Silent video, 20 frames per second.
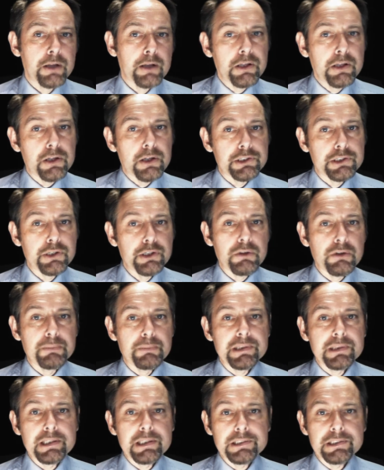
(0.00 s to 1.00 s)
Thus,
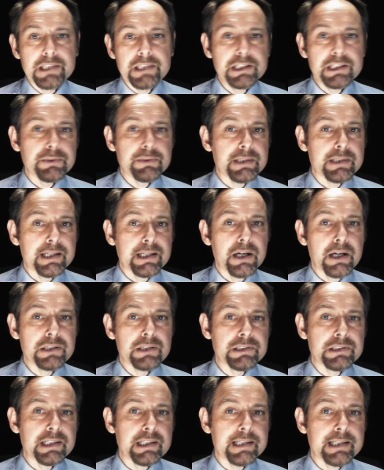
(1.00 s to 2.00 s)
Europe is continuously
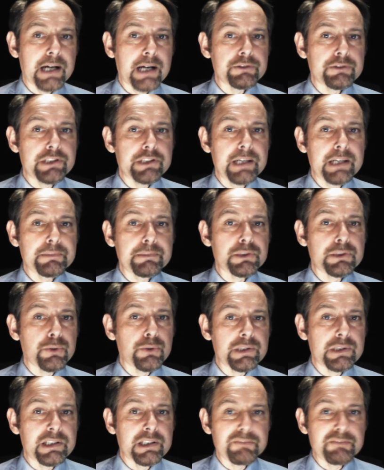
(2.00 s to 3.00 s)
hunting down cheap
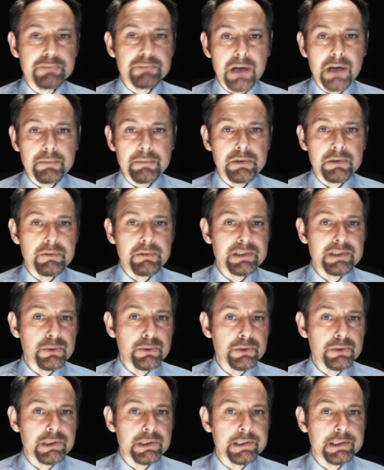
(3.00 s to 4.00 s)
sources of primary
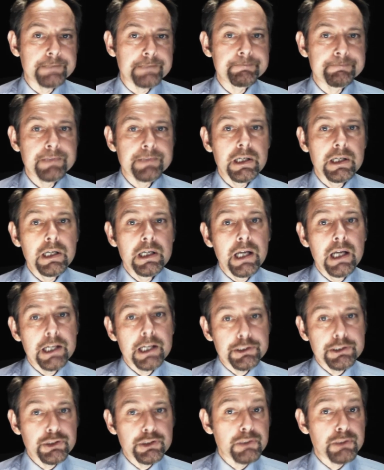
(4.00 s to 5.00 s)
resources.
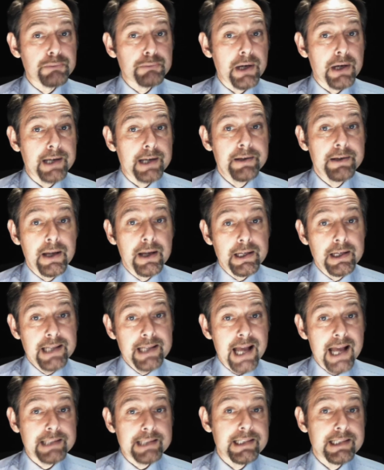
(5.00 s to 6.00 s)
In short, Brian,
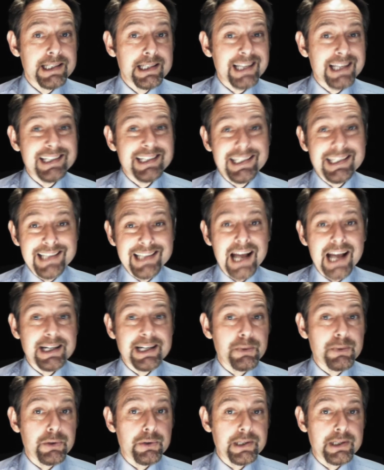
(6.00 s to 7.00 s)
yes, that's
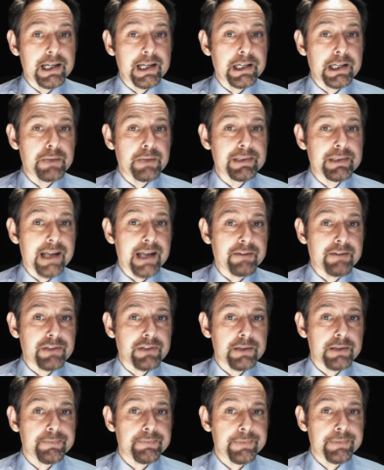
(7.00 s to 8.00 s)
exactly what the EU is
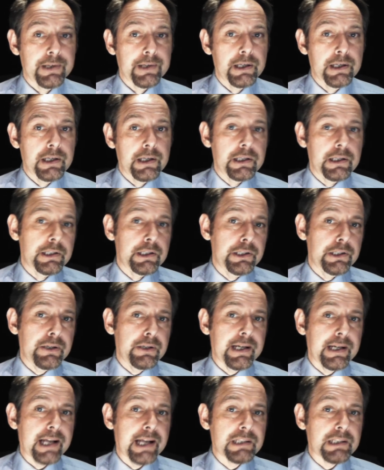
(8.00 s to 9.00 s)
after. You
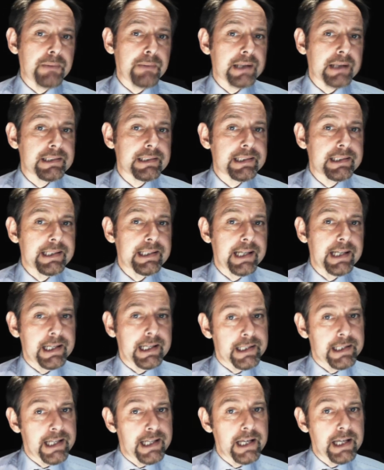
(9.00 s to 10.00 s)
can expect to
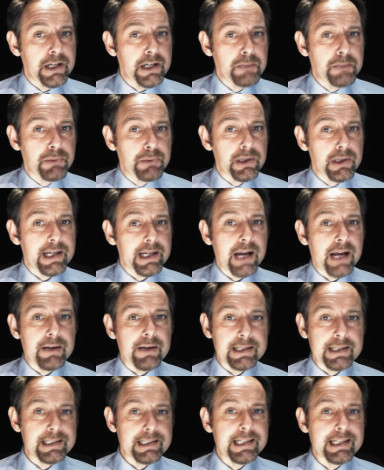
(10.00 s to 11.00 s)
see the EU pulling
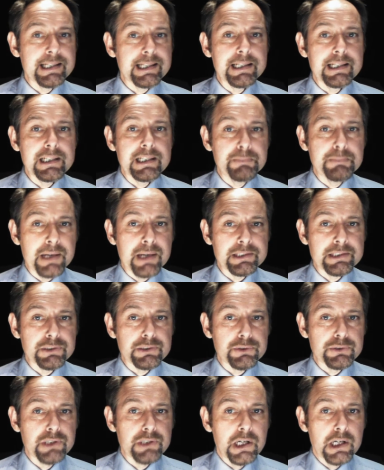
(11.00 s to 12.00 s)
out its legalese
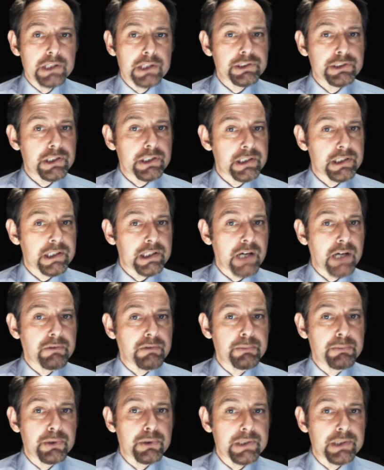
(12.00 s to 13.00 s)
pencils, just as I
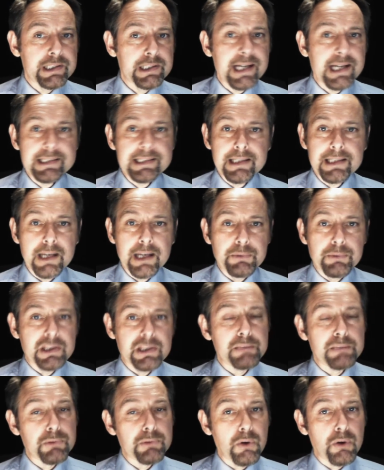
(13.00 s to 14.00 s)
reported yesterday
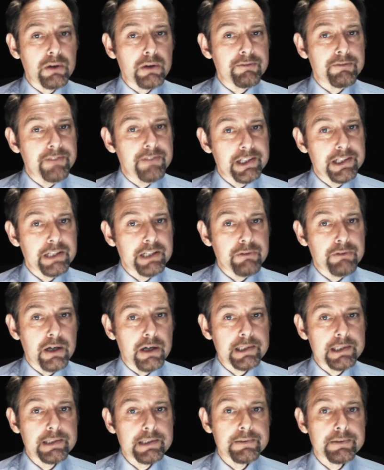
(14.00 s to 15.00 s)
with the Moroccan fishing
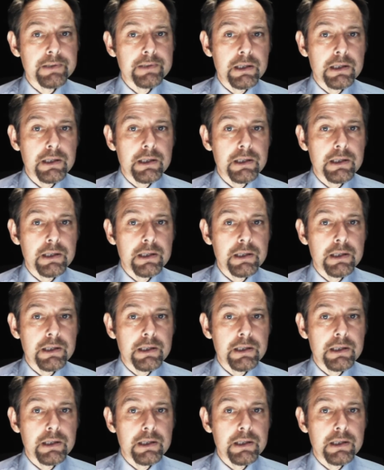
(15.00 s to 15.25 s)
rights.